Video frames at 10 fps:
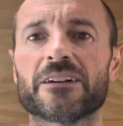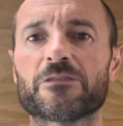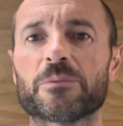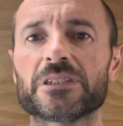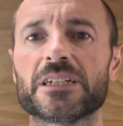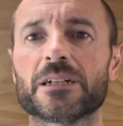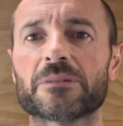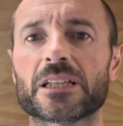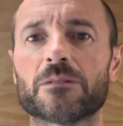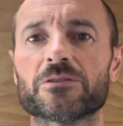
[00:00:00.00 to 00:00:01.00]
everybody, I'm
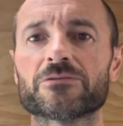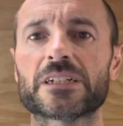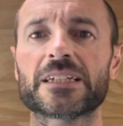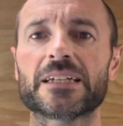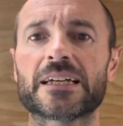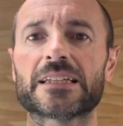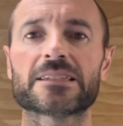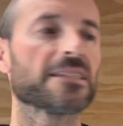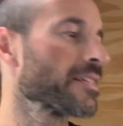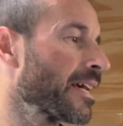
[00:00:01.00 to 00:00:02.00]
the Global Runner and
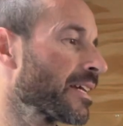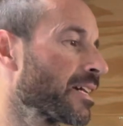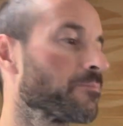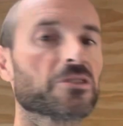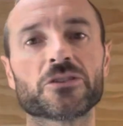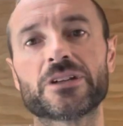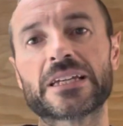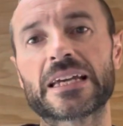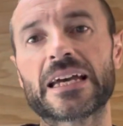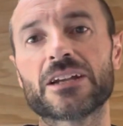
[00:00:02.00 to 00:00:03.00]
today I'm
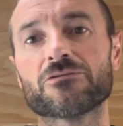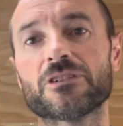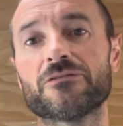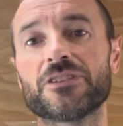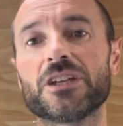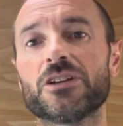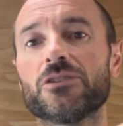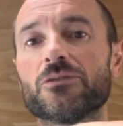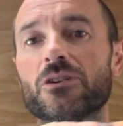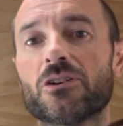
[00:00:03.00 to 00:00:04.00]
doing a
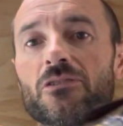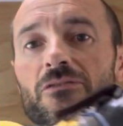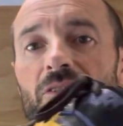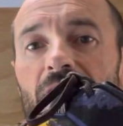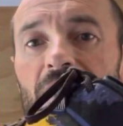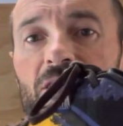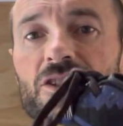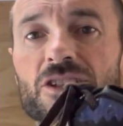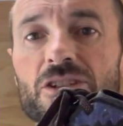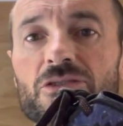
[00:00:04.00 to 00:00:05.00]
review of these
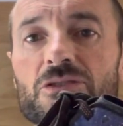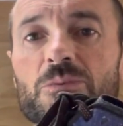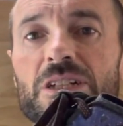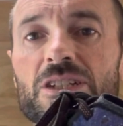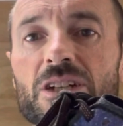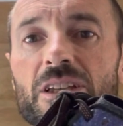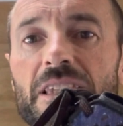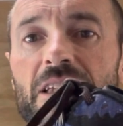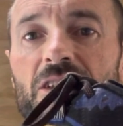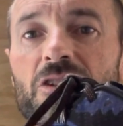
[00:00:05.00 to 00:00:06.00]
shoes, which are
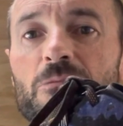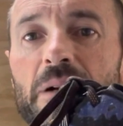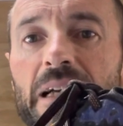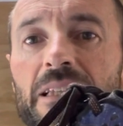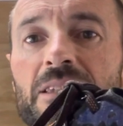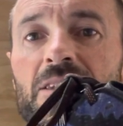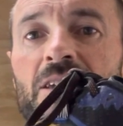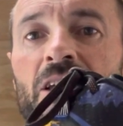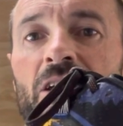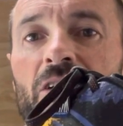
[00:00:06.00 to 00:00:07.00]
the New Balance
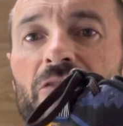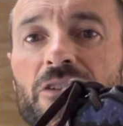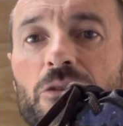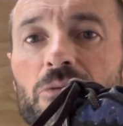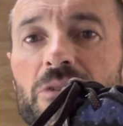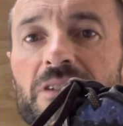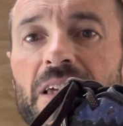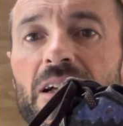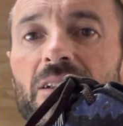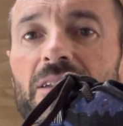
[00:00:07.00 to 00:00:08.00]

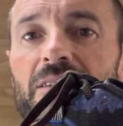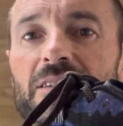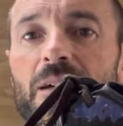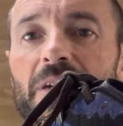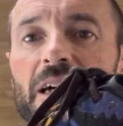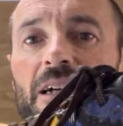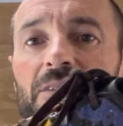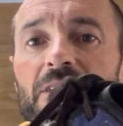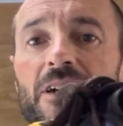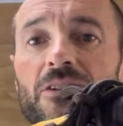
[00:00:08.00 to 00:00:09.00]
Fuelcell Summit
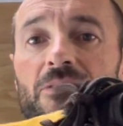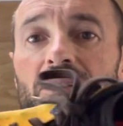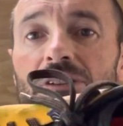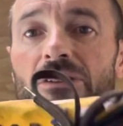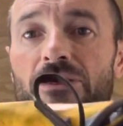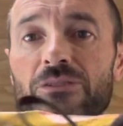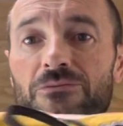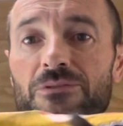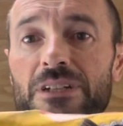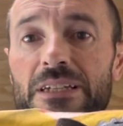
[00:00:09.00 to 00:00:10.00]
Unknown
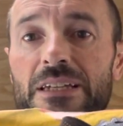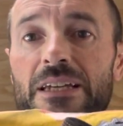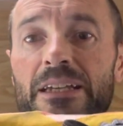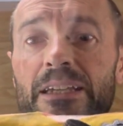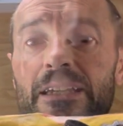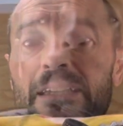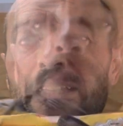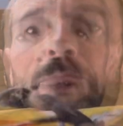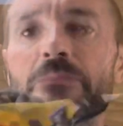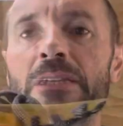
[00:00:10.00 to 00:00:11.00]
3.
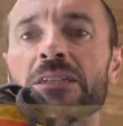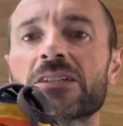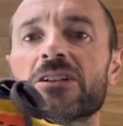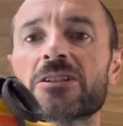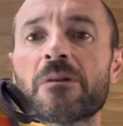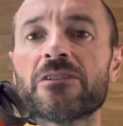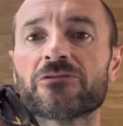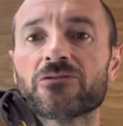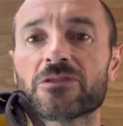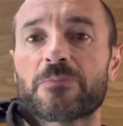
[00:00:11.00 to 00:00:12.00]
So some
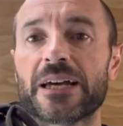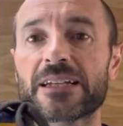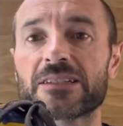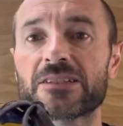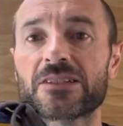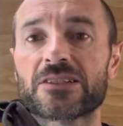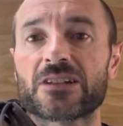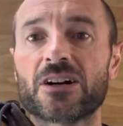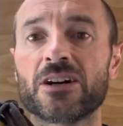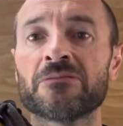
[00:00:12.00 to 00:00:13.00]
overall specs to
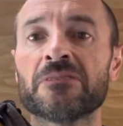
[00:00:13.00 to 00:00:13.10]
start.